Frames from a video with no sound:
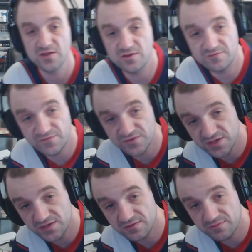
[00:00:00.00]
So if you
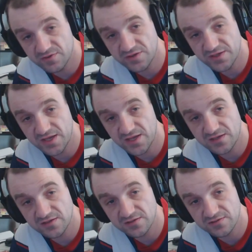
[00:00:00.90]
see it, birthday
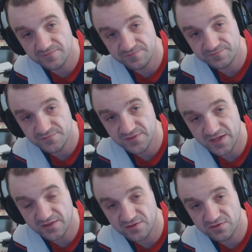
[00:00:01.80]
cake,
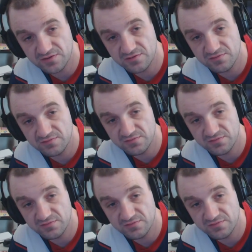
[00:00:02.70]
Galliker's